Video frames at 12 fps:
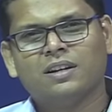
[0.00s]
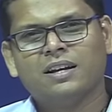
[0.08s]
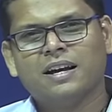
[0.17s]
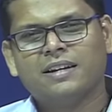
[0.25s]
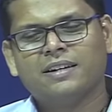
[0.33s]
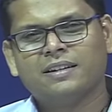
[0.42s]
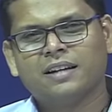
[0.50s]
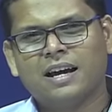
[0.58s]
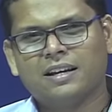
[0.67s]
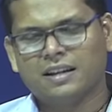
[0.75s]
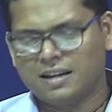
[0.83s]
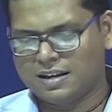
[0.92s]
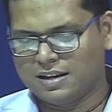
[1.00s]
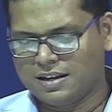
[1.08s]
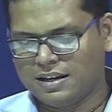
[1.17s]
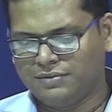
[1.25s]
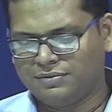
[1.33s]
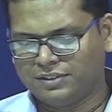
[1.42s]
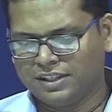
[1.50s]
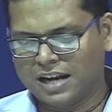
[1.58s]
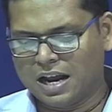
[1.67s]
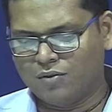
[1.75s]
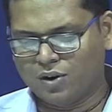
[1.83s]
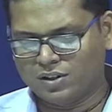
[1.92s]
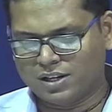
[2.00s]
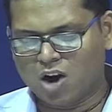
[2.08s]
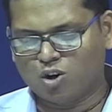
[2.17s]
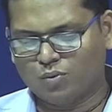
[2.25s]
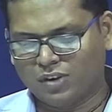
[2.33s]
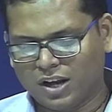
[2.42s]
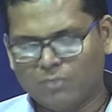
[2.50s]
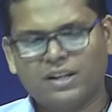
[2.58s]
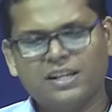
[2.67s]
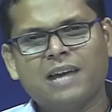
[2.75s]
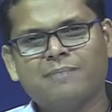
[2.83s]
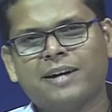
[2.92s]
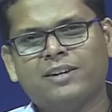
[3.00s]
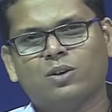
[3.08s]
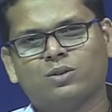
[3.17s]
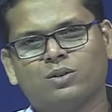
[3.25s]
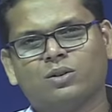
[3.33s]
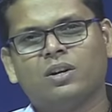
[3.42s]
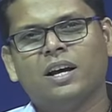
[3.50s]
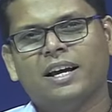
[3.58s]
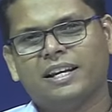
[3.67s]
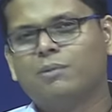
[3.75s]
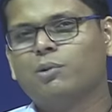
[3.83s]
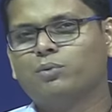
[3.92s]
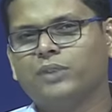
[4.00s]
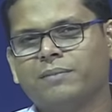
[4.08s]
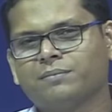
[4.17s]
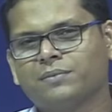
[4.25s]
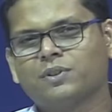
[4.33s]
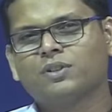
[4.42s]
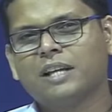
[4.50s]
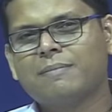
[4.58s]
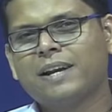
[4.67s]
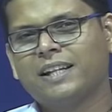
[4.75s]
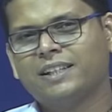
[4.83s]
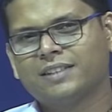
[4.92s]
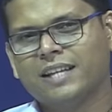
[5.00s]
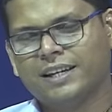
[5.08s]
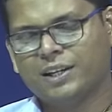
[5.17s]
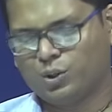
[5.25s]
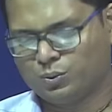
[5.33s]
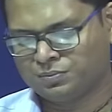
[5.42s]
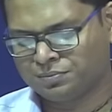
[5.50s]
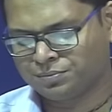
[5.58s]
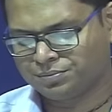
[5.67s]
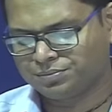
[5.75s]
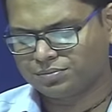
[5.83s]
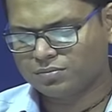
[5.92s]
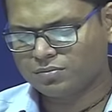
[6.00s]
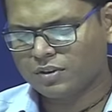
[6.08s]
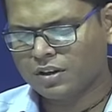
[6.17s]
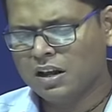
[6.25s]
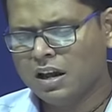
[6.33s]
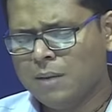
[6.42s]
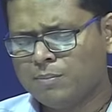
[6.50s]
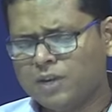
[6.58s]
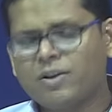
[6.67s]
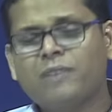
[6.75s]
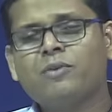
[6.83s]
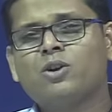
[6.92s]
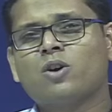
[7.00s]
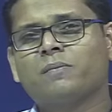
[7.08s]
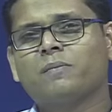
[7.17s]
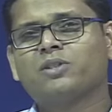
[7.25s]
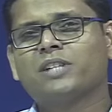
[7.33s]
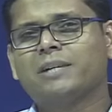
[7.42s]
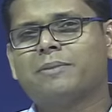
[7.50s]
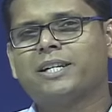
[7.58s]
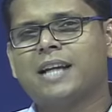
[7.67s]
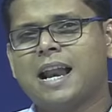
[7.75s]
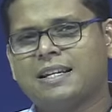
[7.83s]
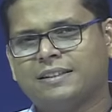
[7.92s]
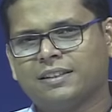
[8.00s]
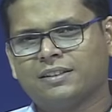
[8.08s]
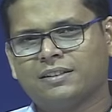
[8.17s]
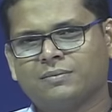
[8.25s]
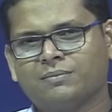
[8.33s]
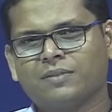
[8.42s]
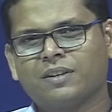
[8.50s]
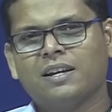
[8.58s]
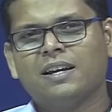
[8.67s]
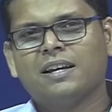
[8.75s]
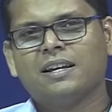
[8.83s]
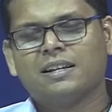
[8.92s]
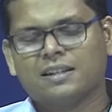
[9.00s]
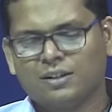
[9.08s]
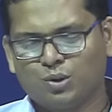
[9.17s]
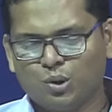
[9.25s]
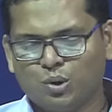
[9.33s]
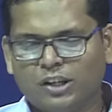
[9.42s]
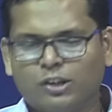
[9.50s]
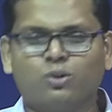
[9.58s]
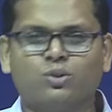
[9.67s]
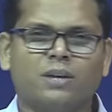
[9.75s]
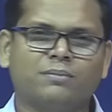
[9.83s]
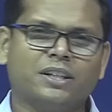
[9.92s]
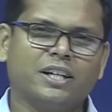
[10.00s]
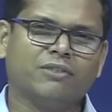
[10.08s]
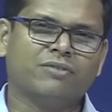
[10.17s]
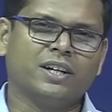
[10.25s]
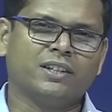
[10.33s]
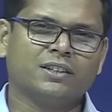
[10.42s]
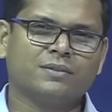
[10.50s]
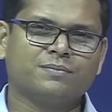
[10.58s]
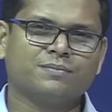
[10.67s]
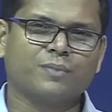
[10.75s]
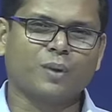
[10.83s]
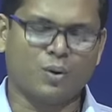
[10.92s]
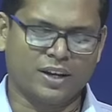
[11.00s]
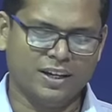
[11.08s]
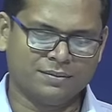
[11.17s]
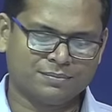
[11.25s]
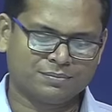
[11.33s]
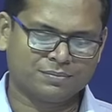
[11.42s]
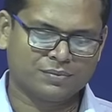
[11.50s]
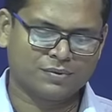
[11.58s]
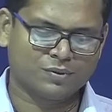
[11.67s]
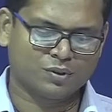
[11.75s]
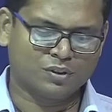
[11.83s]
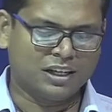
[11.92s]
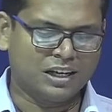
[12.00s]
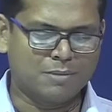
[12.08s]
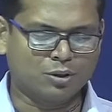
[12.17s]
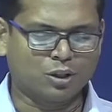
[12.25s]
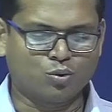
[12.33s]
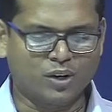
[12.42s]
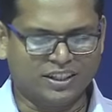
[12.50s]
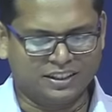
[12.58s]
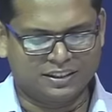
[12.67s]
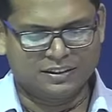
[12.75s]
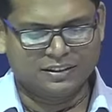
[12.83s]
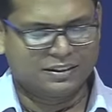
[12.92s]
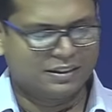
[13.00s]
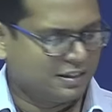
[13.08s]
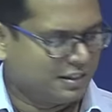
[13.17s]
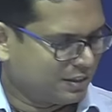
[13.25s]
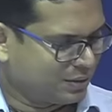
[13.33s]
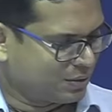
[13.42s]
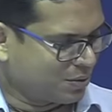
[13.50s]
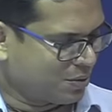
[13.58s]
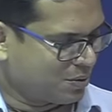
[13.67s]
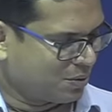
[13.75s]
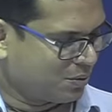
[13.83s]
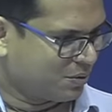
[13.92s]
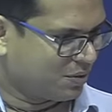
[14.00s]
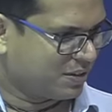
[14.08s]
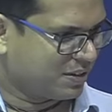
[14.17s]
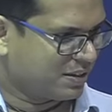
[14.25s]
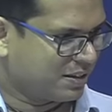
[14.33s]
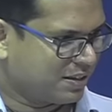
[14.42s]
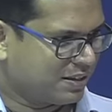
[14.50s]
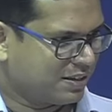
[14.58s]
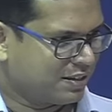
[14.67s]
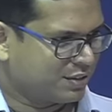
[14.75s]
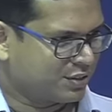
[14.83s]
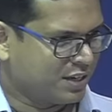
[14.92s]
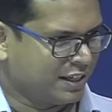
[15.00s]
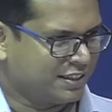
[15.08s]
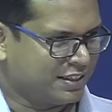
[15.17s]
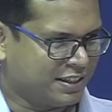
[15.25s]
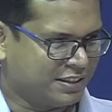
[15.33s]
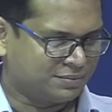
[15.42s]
and if there are words that are out of vocabulary, I might also remove them. So there are many things I can do. But when we are talking about sentiment analysis, do you need to do something different? Okay, so think about the tweets. So let us see.